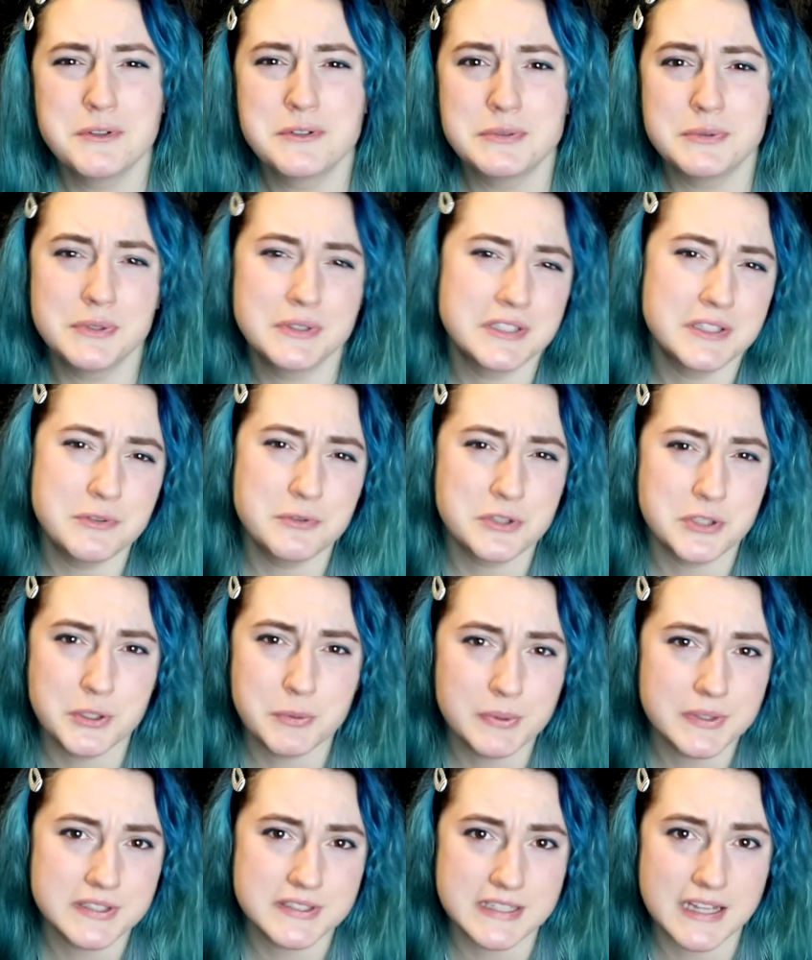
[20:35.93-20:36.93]
usual
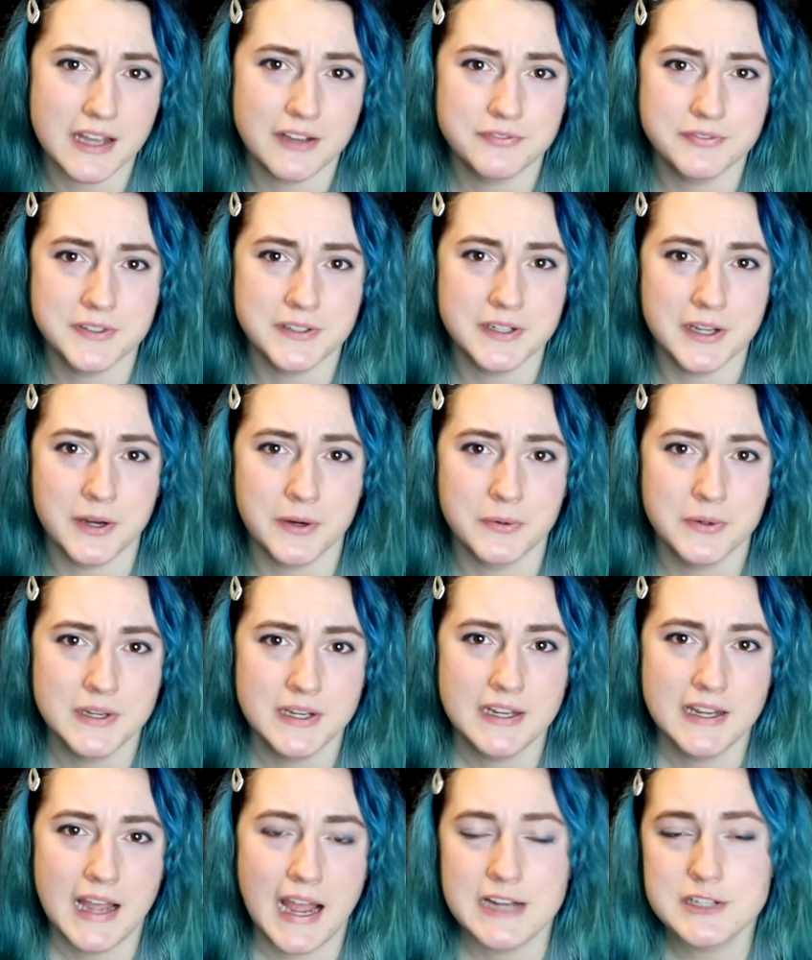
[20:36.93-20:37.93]
YouTuber stuff, you know.